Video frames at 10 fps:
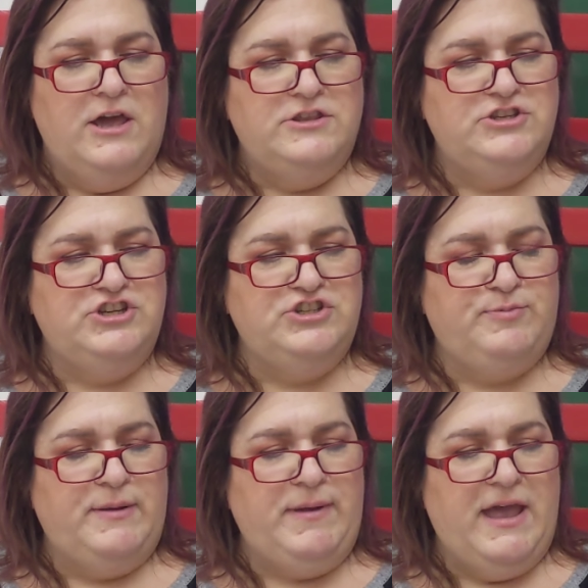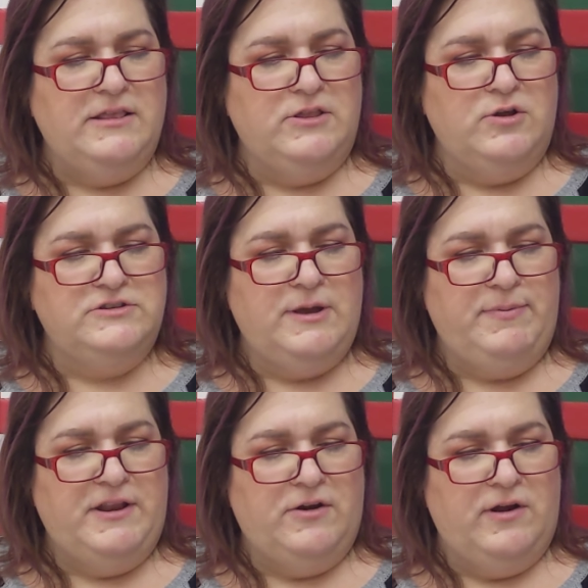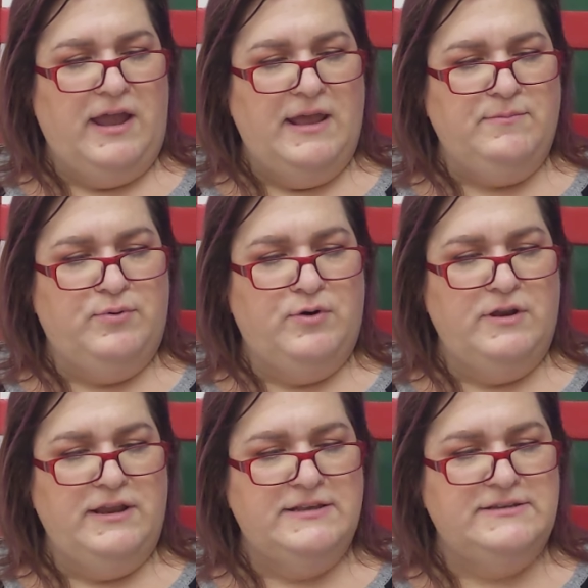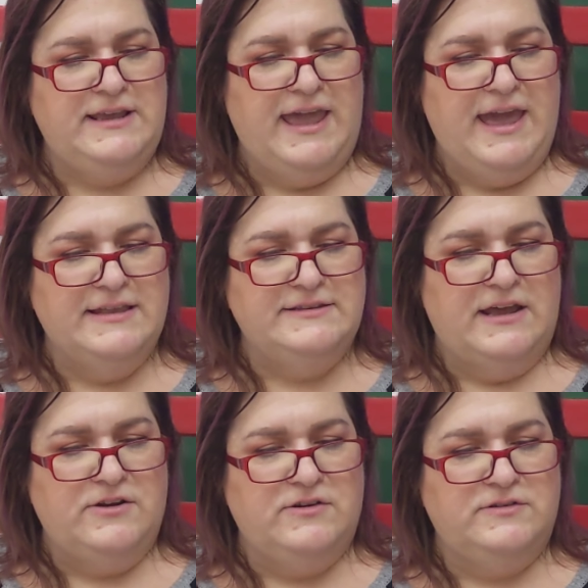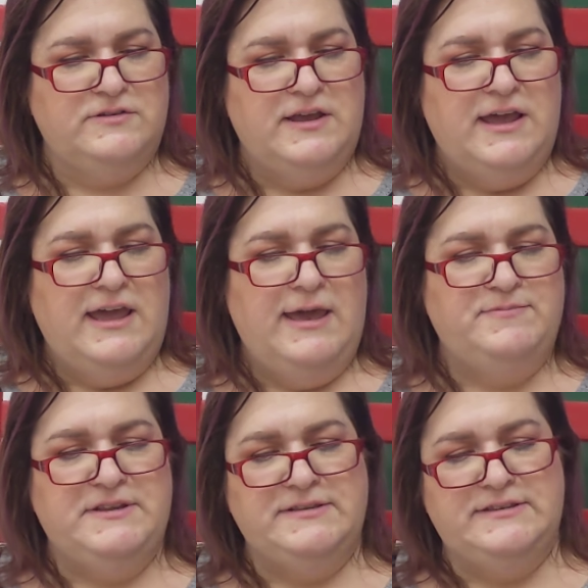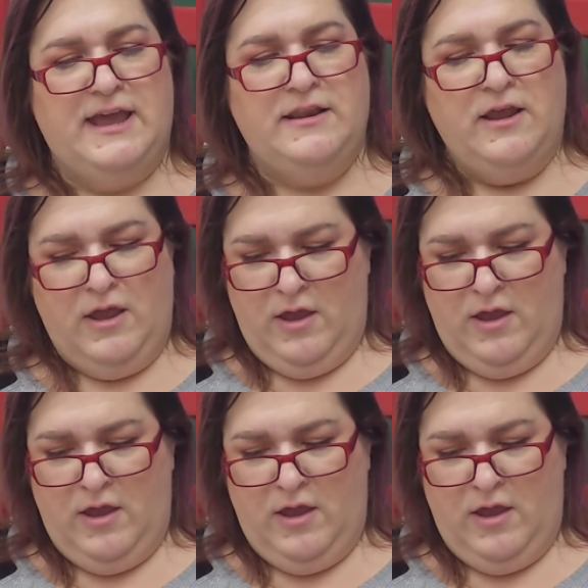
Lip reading: The gingerbread man looked up at her and put his hands on her hips and said,